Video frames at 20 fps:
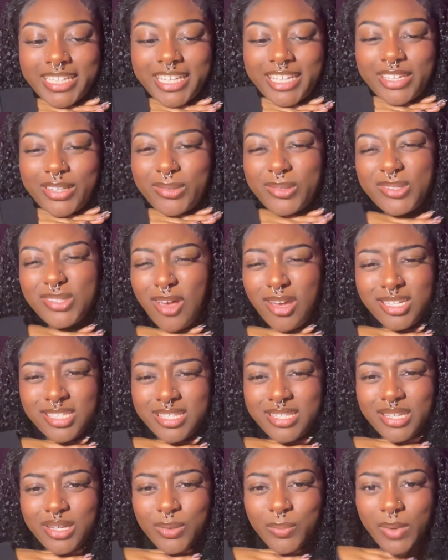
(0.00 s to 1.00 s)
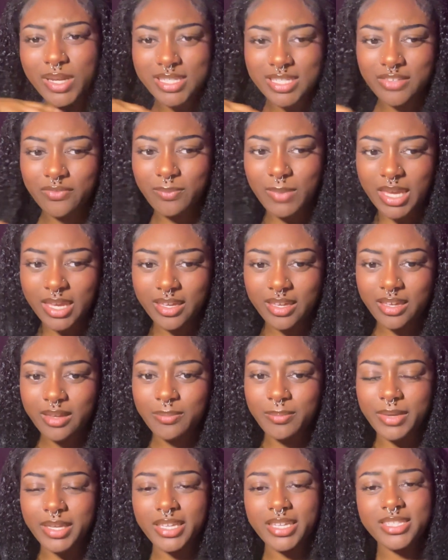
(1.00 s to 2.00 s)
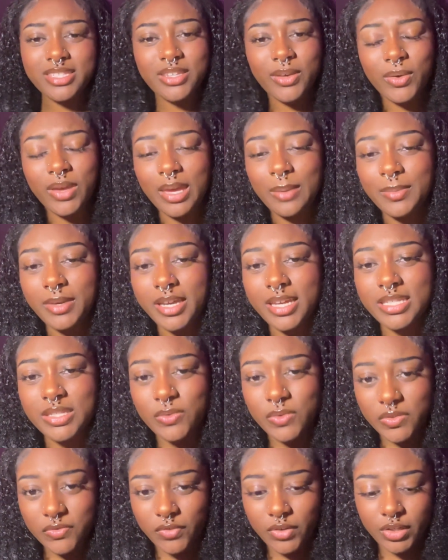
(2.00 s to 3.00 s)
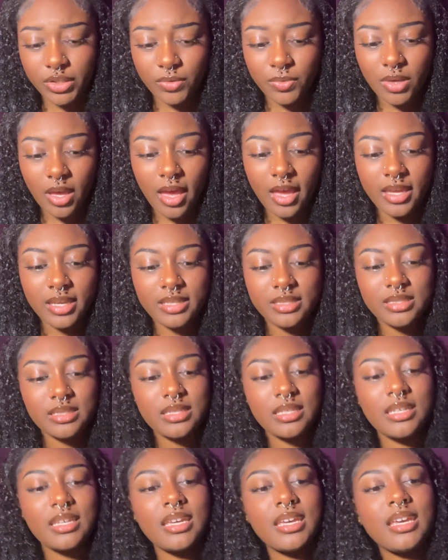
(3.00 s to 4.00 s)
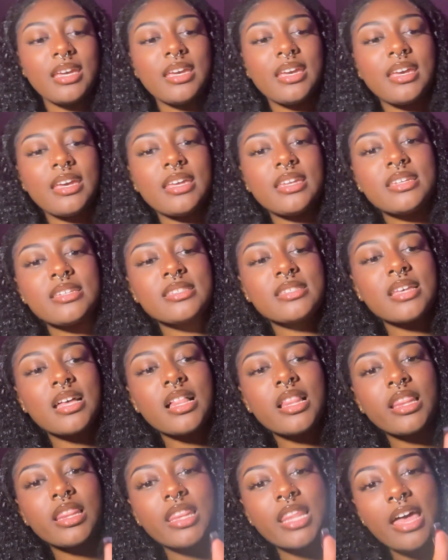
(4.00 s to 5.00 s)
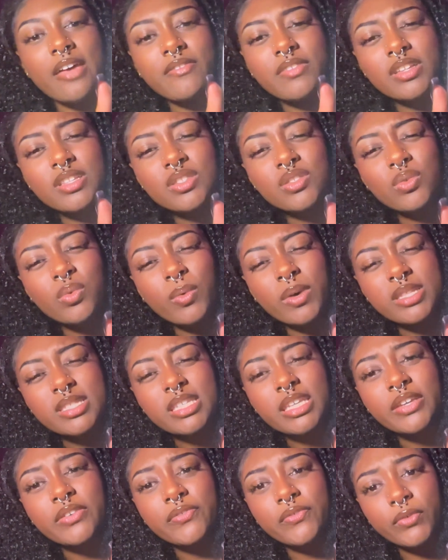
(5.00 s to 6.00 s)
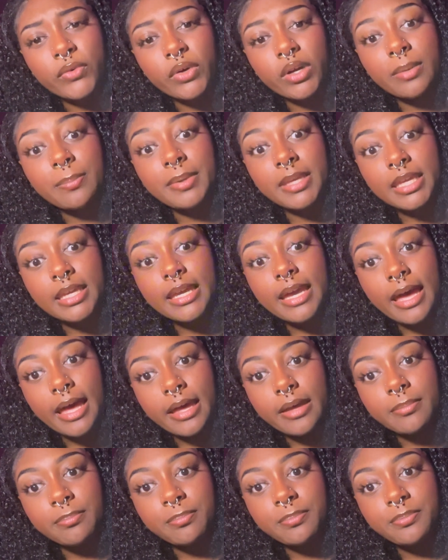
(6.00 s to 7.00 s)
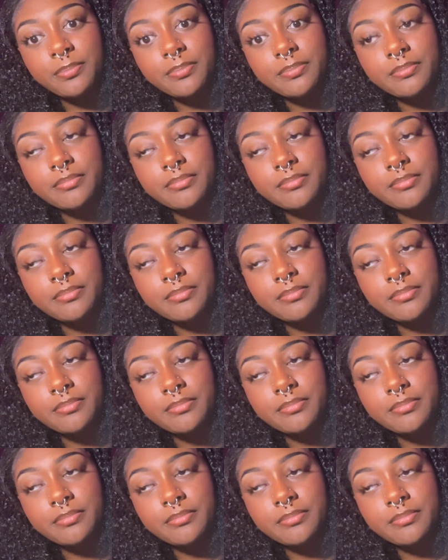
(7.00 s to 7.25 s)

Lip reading: It was honestly a waste of makeup, but it's okay because it was for you guys. It is 11:24 p.m.